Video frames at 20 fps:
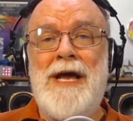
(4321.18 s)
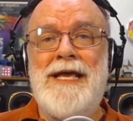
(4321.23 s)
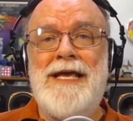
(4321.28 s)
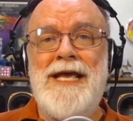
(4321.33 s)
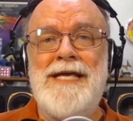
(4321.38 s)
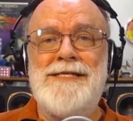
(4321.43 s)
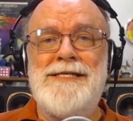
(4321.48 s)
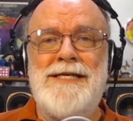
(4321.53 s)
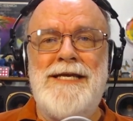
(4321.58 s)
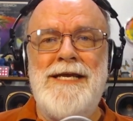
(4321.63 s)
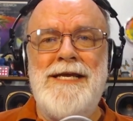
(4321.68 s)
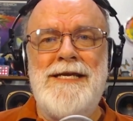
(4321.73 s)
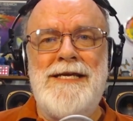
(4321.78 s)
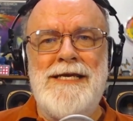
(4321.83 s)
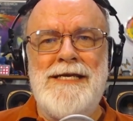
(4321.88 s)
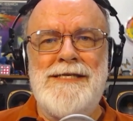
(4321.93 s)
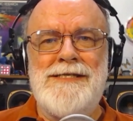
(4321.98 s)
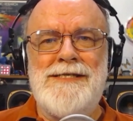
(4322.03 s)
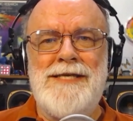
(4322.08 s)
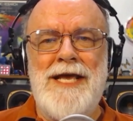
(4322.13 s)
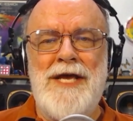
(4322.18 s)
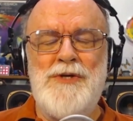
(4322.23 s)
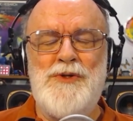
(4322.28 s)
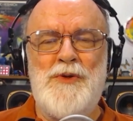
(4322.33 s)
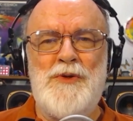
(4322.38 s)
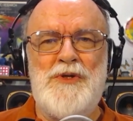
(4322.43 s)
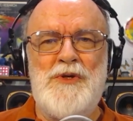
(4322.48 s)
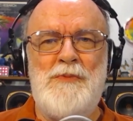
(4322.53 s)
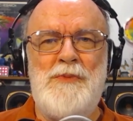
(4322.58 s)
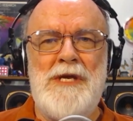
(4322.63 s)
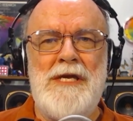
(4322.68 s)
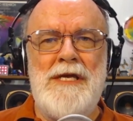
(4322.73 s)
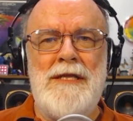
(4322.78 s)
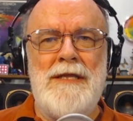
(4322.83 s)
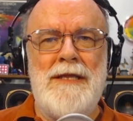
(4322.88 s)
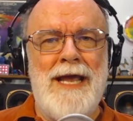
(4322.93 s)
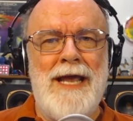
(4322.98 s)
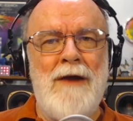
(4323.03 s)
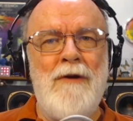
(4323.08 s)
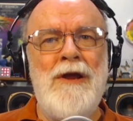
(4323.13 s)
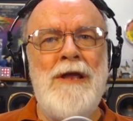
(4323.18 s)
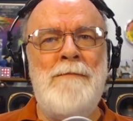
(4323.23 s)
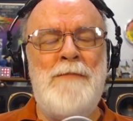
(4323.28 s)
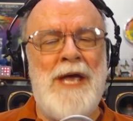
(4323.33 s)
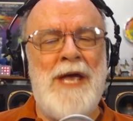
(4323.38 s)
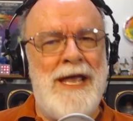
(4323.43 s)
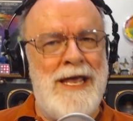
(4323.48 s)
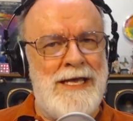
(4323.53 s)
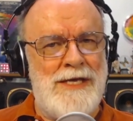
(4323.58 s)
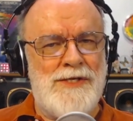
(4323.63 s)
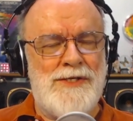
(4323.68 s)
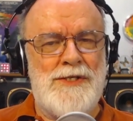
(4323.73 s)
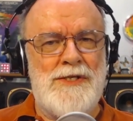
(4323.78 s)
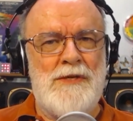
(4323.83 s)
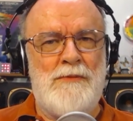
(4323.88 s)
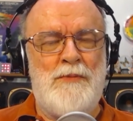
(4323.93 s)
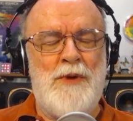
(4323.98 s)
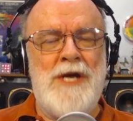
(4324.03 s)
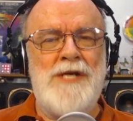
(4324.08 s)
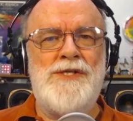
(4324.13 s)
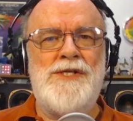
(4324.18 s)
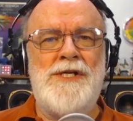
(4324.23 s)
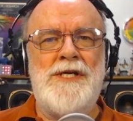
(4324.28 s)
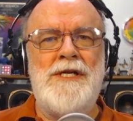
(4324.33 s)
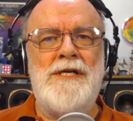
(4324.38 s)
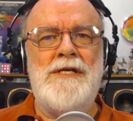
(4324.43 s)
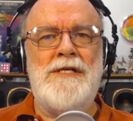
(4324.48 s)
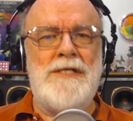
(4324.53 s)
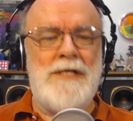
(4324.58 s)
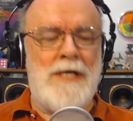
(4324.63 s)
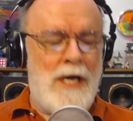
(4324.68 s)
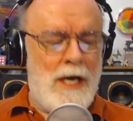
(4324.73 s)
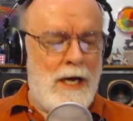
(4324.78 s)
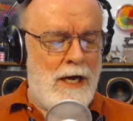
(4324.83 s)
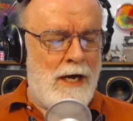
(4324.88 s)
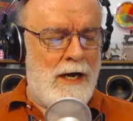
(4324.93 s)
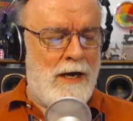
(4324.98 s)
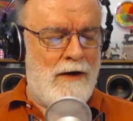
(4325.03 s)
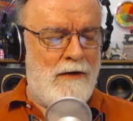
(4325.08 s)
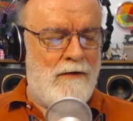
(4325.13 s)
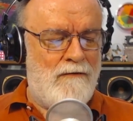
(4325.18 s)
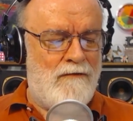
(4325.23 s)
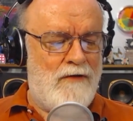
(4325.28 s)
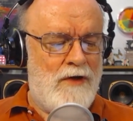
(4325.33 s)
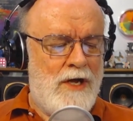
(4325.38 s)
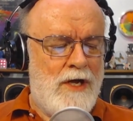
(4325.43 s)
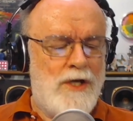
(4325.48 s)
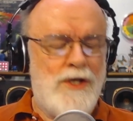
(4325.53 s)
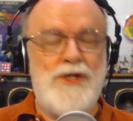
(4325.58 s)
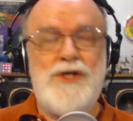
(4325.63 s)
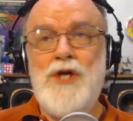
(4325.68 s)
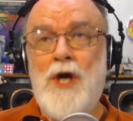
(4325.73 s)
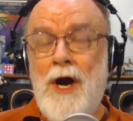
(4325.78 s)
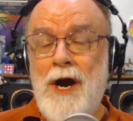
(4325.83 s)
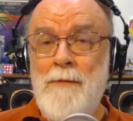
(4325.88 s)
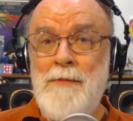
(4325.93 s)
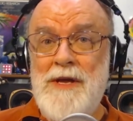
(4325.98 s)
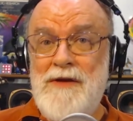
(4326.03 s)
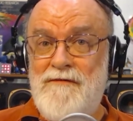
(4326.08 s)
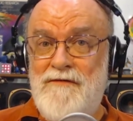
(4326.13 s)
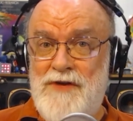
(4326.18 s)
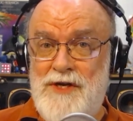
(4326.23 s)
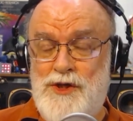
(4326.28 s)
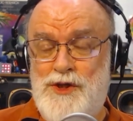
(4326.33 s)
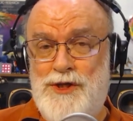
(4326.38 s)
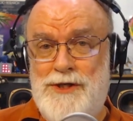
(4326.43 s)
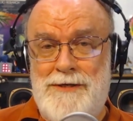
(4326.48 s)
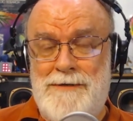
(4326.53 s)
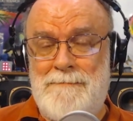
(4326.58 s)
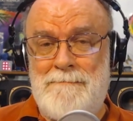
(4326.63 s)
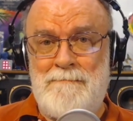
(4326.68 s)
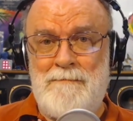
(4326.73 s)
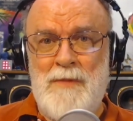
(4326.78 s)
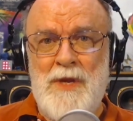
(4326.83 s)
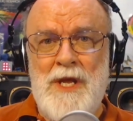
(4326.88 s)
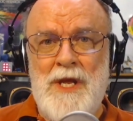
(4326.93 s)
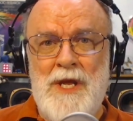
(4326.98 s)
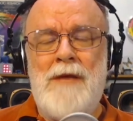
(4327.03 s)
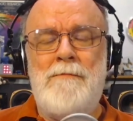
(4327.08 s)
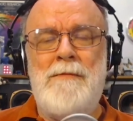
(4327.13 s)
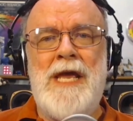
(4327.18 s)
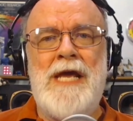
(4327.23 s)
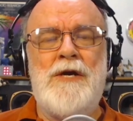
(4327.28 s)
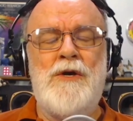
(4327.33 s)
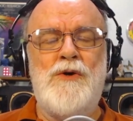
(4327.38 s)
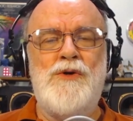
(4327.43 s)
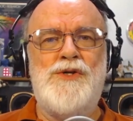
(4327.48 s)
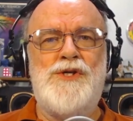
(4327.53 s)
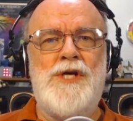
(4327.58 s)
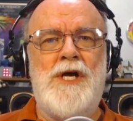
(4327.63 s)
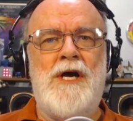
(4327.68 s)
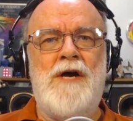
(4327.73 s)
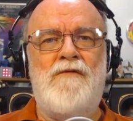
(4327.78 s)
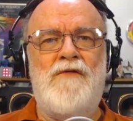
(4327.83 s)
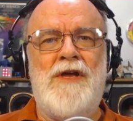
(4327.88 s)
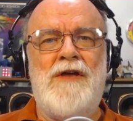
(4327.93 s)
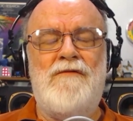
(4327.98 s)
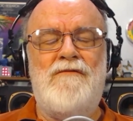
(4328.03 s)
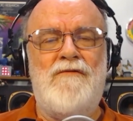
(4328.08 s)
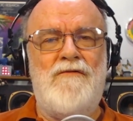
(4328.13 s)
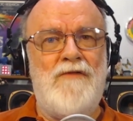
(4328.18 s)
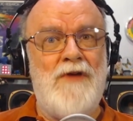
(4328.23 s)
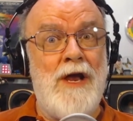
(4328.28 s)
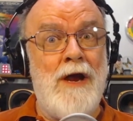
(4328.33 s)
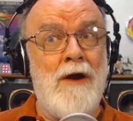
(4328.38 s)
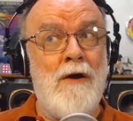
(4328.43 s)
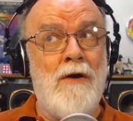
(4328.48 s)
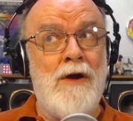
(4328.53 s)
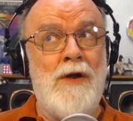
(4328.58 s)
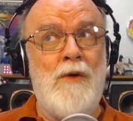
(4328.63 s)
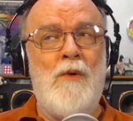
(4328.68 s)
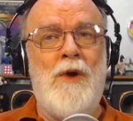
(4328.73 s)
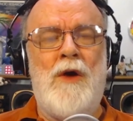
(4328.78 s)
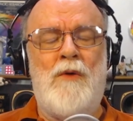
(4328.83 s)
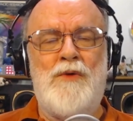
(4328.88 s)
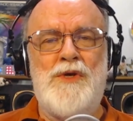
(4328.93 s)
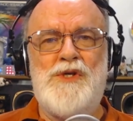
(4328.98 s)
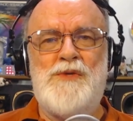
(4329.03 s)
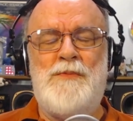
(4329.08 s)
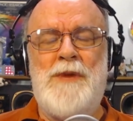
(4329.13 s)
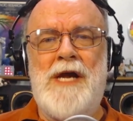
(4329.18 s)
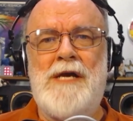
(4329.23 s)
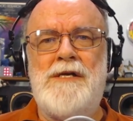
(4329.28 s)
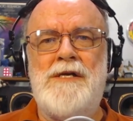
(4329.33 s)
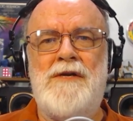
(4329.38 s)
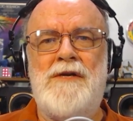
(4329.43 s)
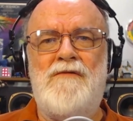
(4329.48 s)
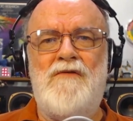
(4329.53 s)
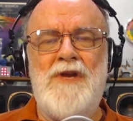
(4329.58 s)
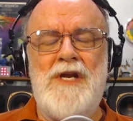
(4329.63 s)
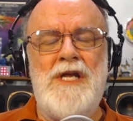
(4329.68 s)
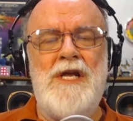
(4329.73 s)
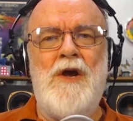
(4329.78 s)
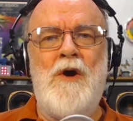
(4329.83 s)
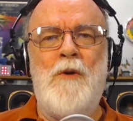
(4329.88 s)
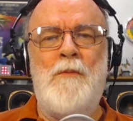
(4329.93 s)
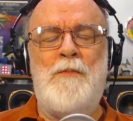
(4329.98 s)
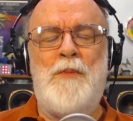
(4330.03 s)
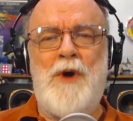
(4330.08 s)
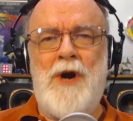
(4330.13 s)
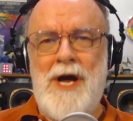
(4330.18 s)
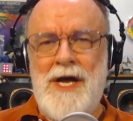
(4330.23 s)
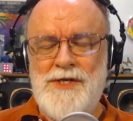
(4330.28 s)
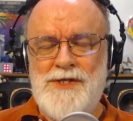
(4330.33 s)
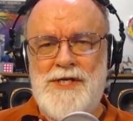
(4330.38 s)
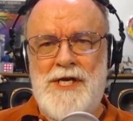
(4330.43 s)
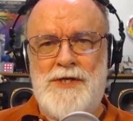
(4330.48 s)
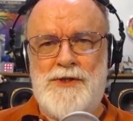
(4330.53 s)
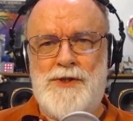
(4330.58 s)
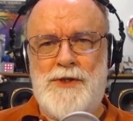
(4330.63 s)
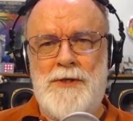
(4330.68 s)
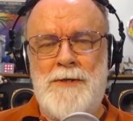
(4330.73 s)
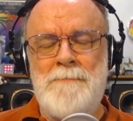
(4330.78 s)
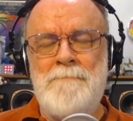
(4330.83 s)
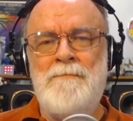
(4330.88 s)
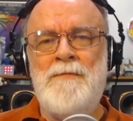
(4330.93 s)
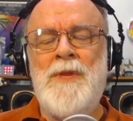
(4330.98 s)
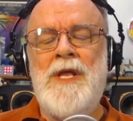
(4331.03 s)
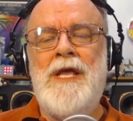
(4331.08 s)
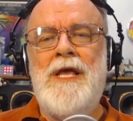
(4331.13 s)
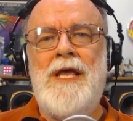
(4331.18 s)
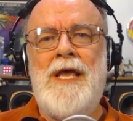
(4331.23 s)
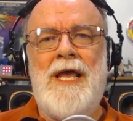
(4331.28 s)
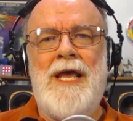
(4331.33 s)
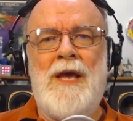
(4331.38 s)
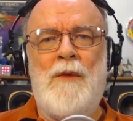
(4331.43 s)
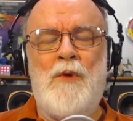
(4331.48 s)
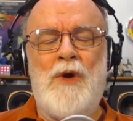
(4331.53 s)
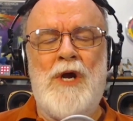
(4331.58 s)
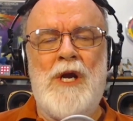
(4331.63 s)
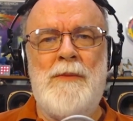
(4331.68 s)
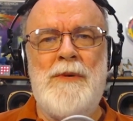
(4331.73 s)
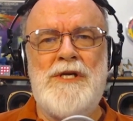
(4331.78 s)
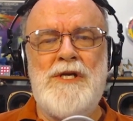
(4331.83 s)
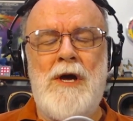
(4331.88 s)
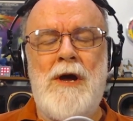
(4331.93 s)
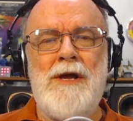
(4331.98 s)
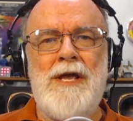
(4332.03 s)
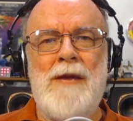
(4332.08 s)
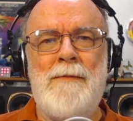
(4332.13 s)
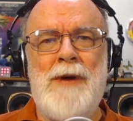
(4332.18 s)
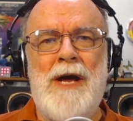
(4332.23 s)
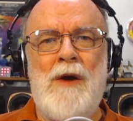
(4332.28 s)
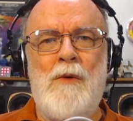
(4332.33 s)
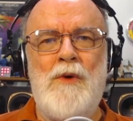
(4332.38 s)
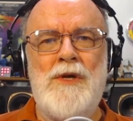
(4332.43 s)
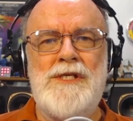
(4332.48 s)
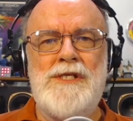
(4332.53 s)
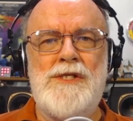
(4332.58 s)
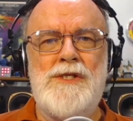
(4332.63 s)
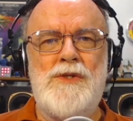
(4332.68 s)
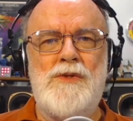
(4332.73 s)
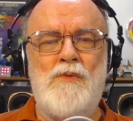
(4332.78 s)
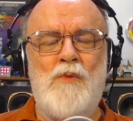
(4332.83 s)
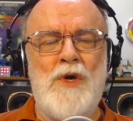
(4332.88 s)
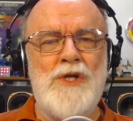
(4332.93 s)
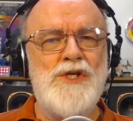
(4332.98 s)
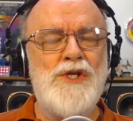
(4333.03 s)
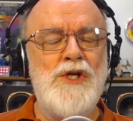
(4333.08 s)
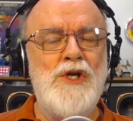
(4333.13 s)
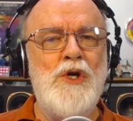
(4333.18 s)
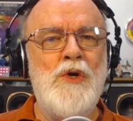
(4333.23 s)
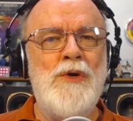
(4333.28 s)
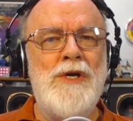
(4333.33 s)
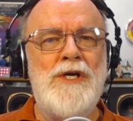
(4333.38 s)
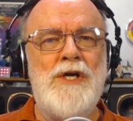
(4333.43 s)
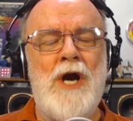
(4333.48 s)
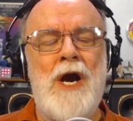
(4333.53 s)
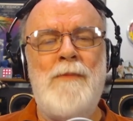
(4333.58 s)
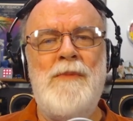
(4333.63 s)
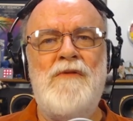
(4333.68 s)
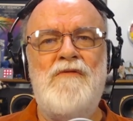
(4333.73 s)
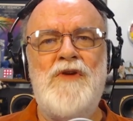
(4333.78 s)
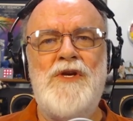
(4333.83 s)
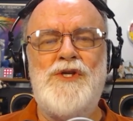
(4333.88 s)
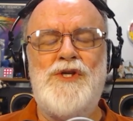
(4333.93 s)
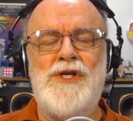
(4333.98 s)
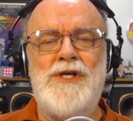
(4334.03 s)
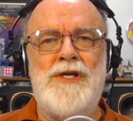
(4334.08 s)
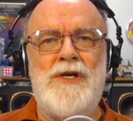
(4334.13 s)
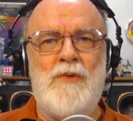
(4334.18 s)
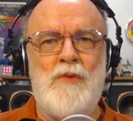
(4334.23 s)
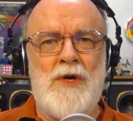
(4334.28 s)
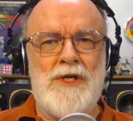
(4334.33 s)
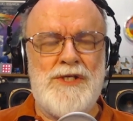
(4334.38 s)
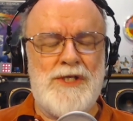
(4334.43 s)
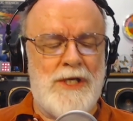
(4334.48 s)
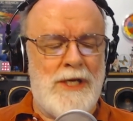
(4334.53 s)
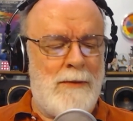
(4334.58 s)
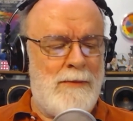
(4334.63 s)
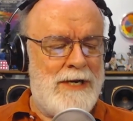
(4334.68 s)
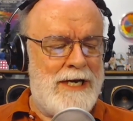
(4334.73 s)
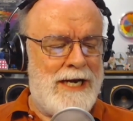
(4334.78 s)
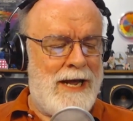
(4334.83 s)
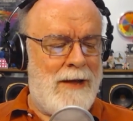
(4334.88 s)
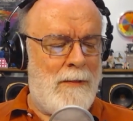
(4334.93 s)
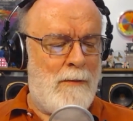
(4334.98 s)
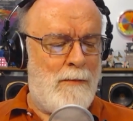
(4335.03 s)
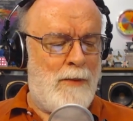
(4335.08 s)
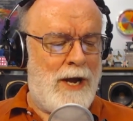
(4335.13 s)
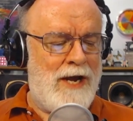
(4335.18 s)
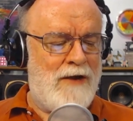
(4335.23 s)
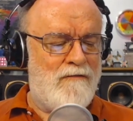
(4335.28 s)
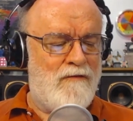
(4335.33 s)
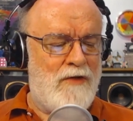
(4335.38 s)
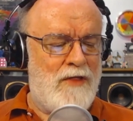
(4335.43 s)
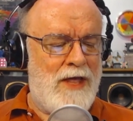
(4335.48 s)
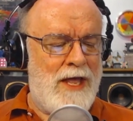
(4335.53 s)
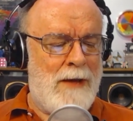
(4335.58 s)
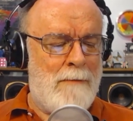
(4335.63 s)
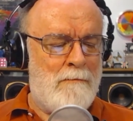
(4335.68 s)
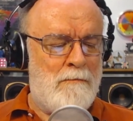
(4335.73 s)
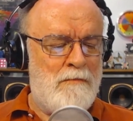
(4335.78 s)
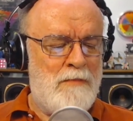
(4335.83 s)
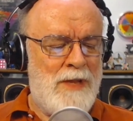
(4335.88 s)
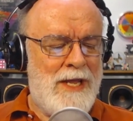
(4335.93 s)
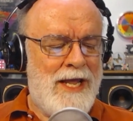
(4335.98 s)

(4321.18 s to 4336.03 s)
my guest geek is scheduled to be Larry Pace, the president of Darby Vision, makers of a very well-respected video processor. And we're going to be talking about what's new at Darby Vision and what's coming down the pike for them.